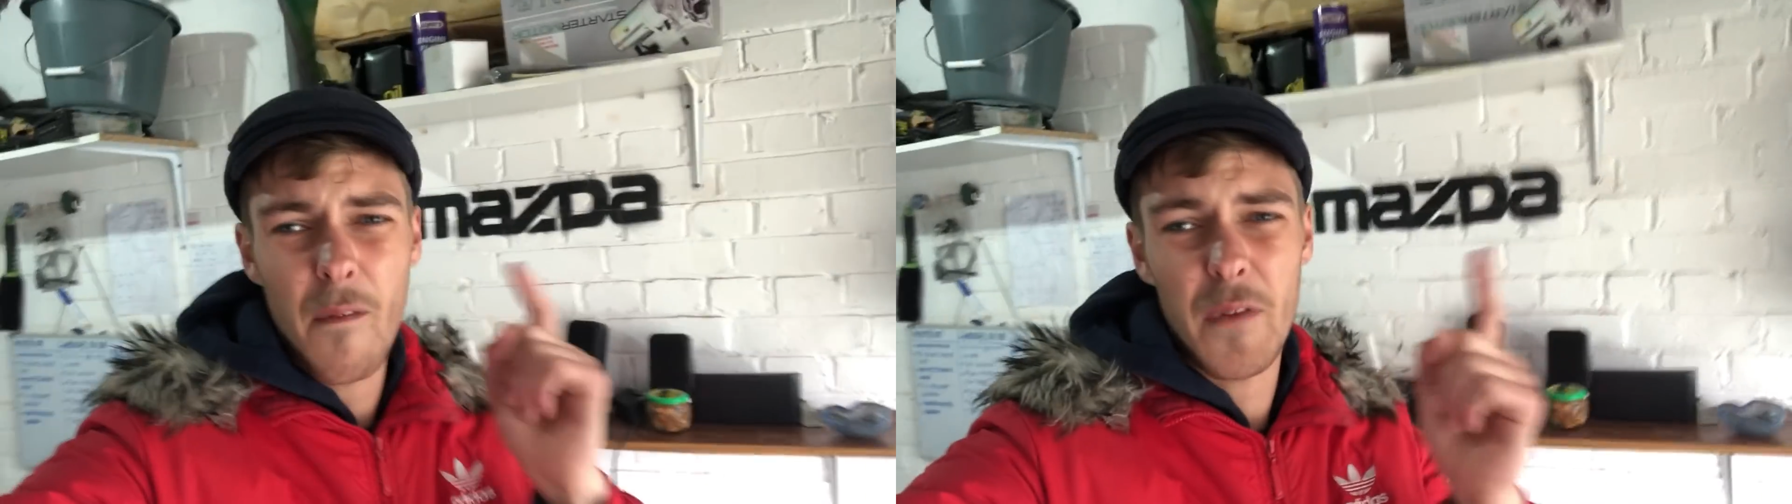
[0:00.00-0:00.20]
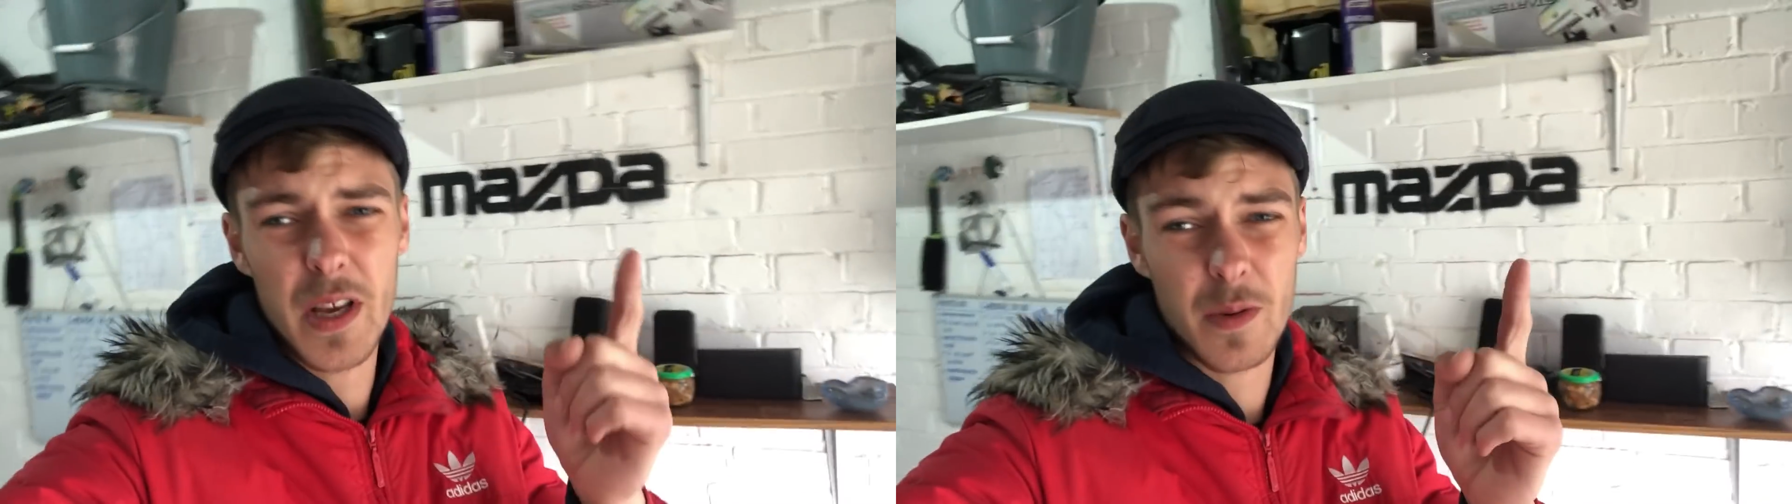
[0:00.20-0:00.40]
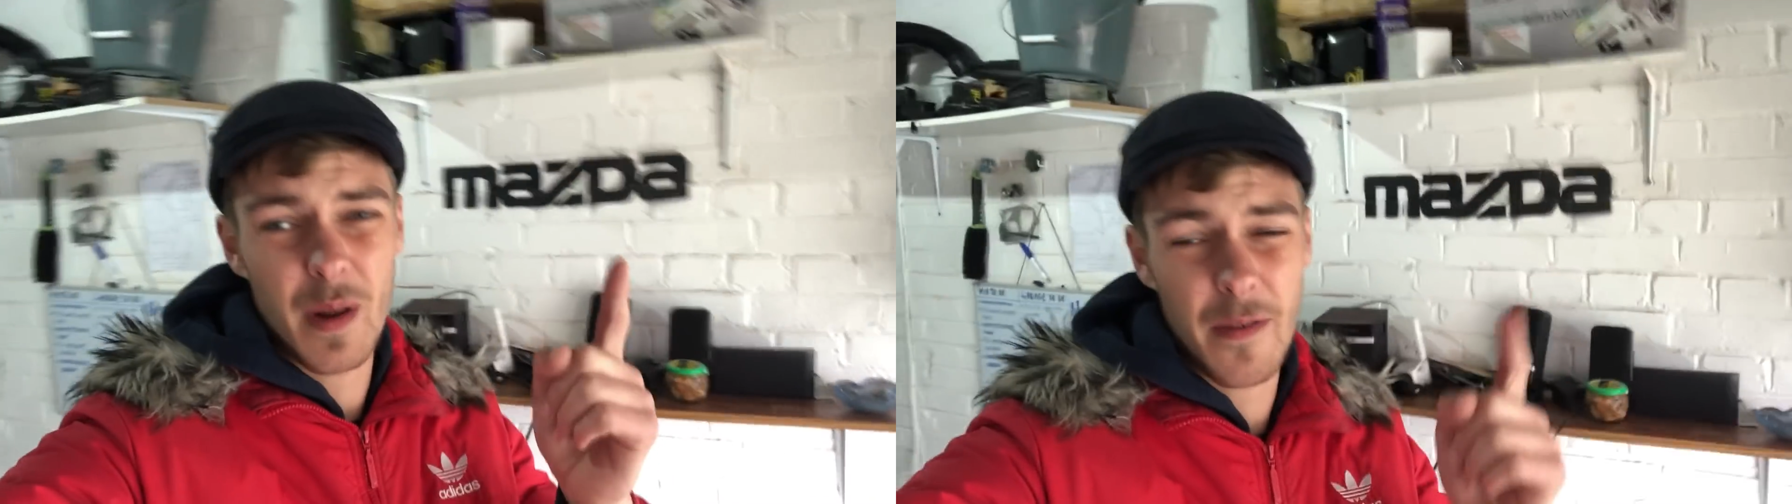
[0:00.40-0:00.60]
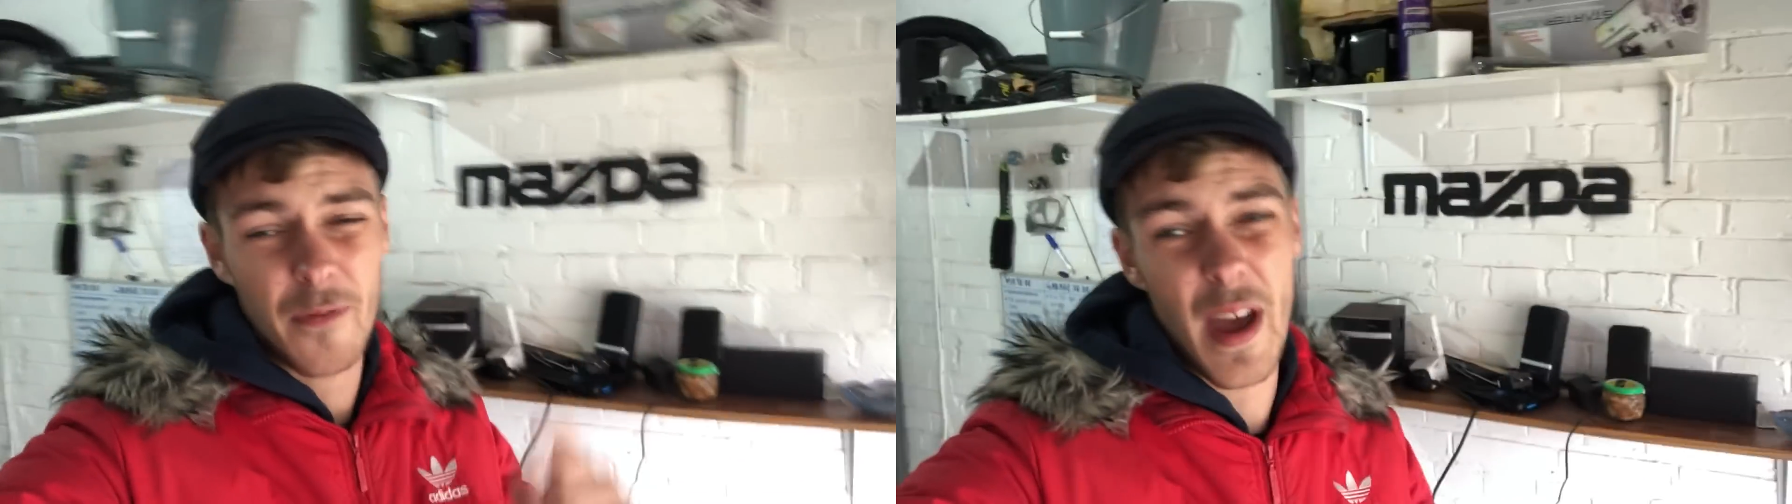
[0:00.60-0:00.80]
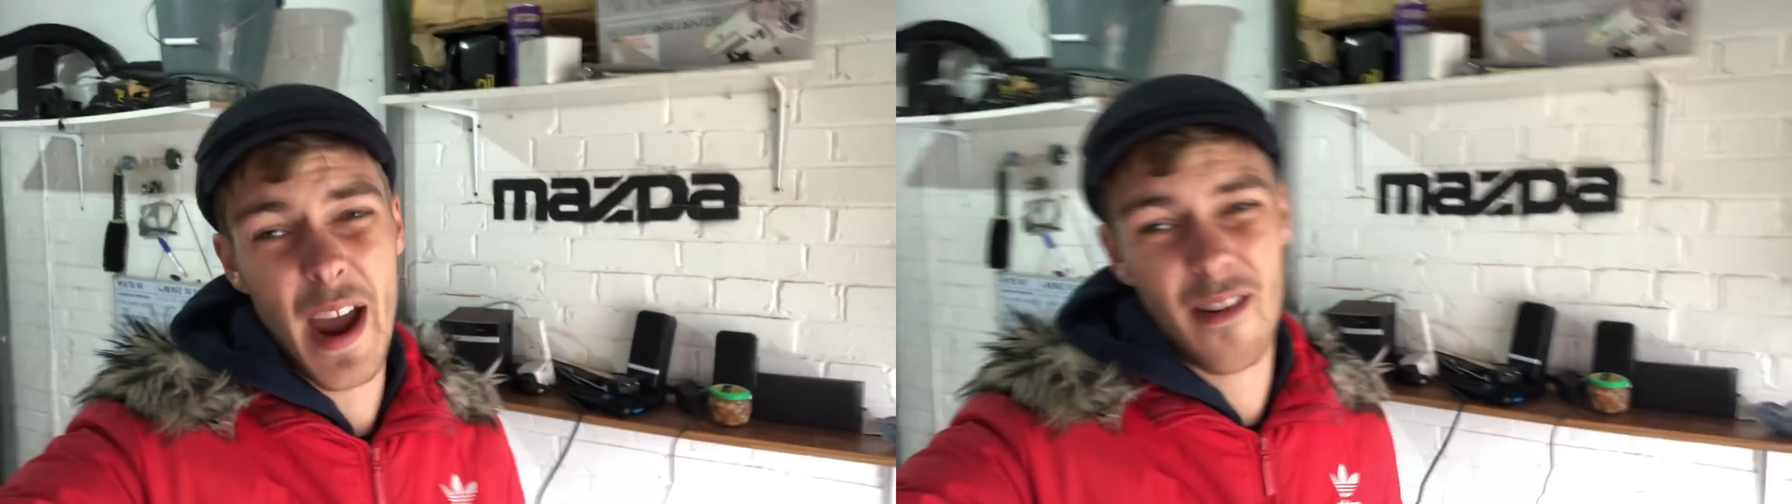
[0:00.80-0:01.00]
First one,
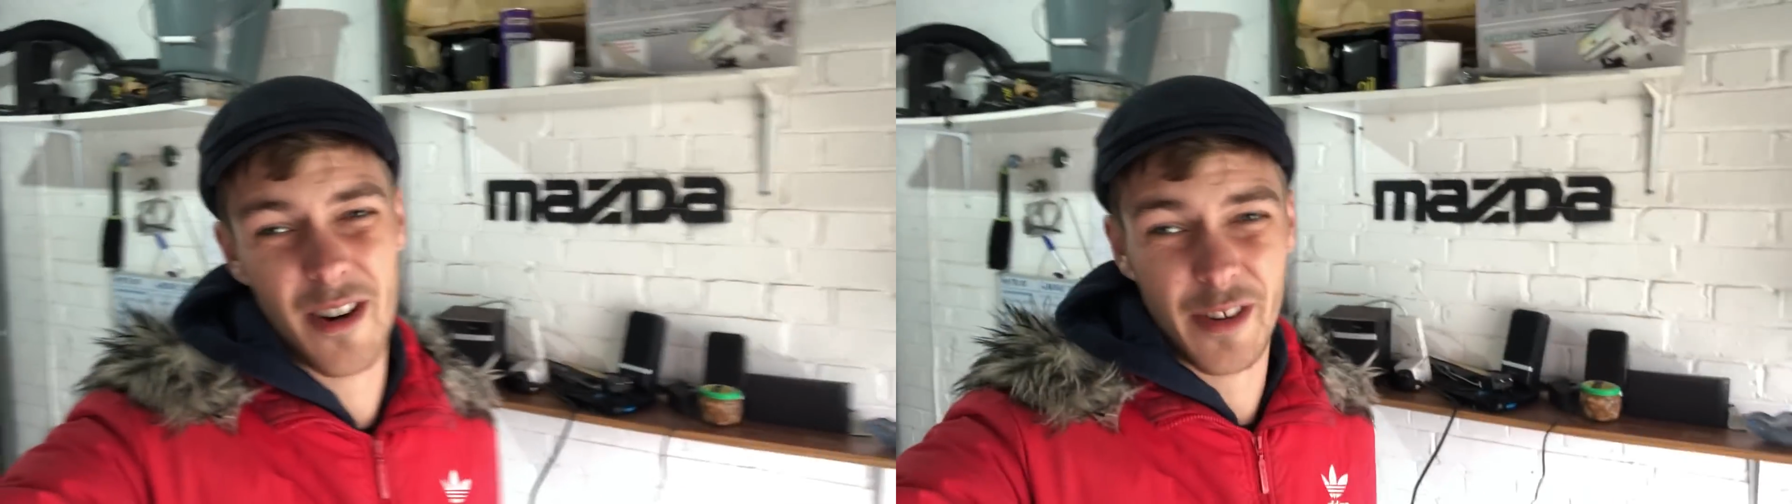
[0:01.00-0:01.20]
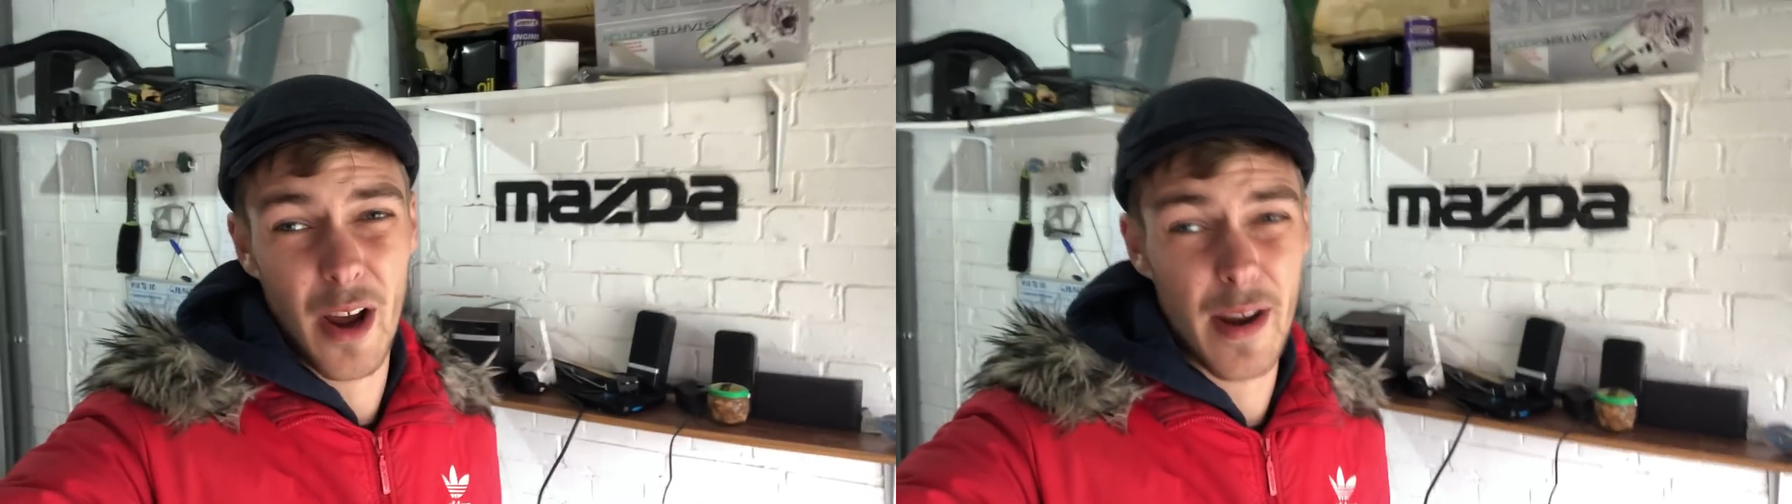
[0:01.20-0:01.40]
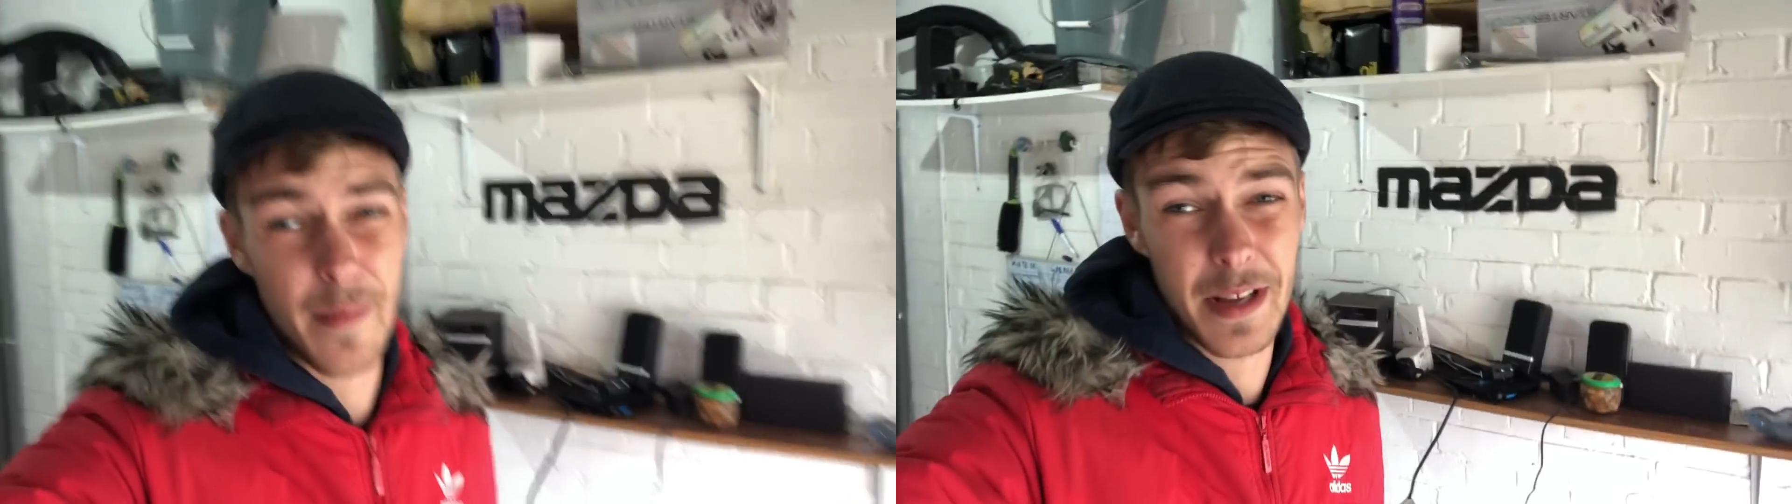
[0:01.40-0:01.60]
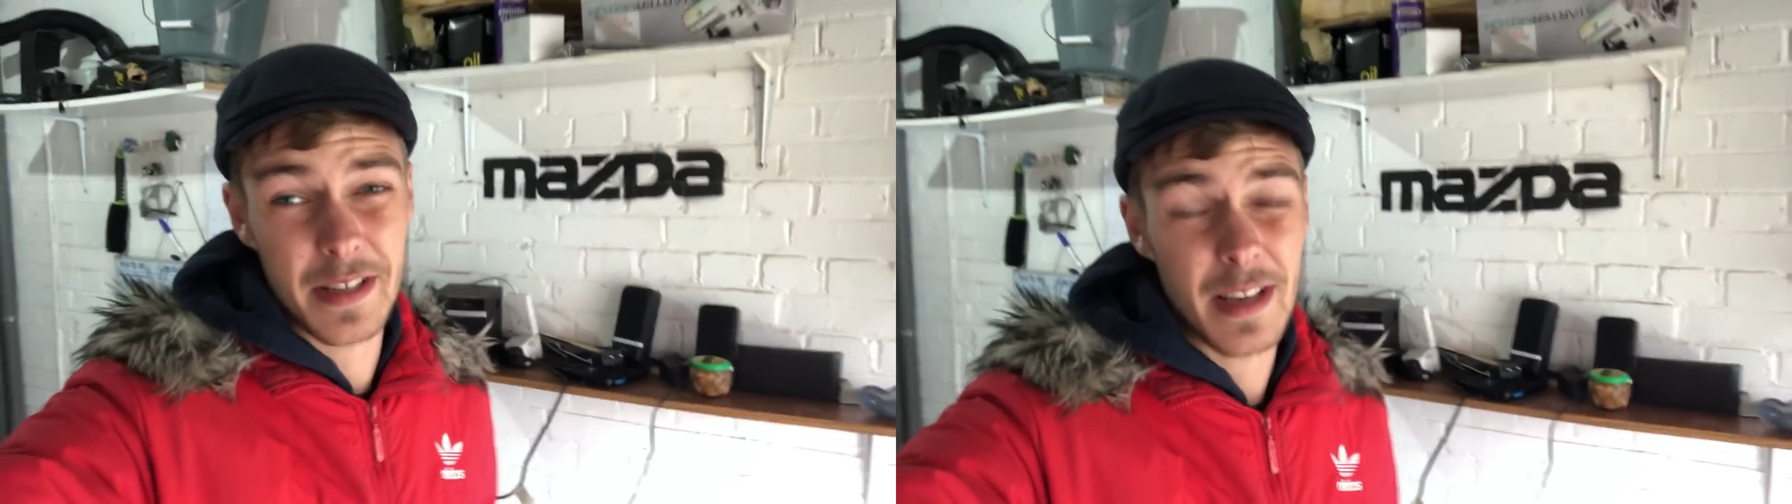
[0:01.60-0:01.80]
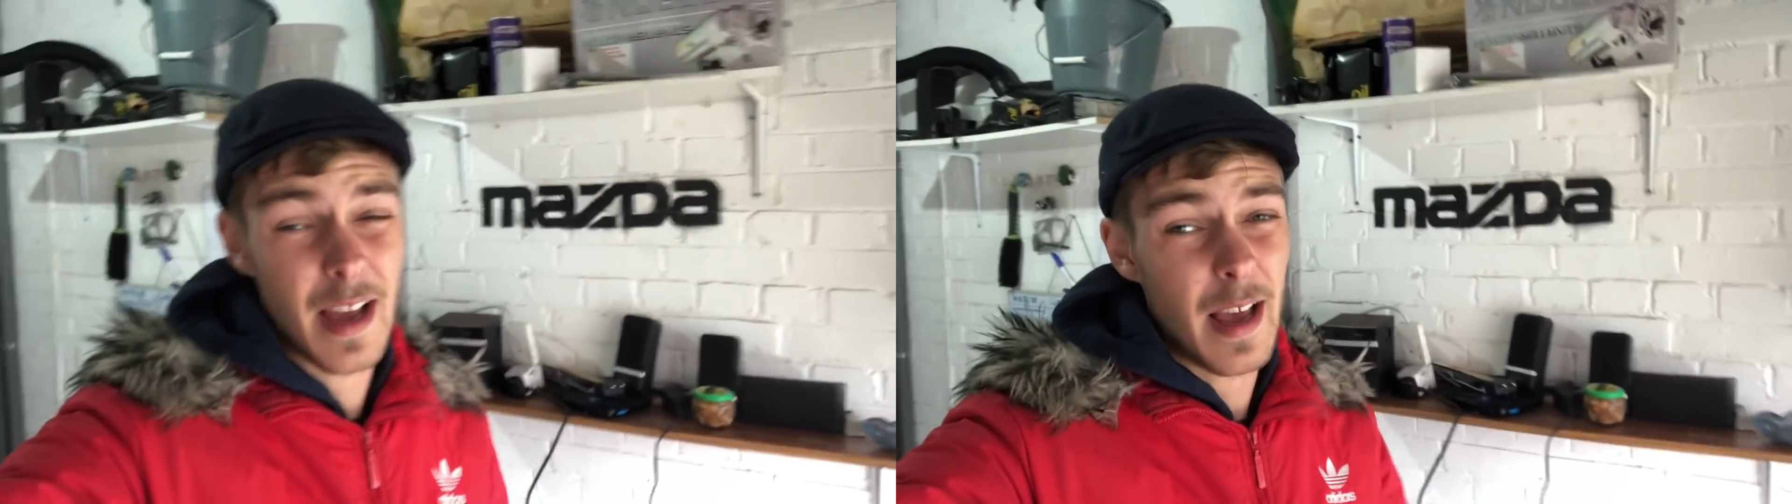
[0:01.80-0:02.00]
for
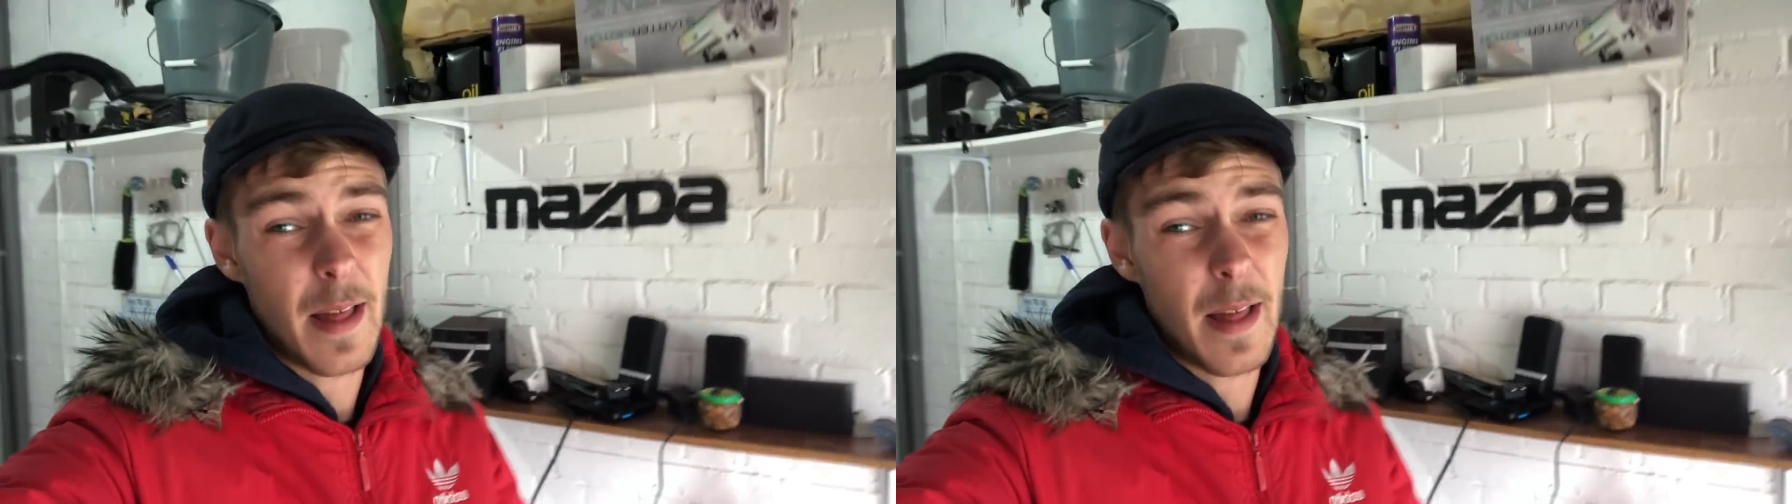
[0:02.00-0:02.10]
aerodynamics,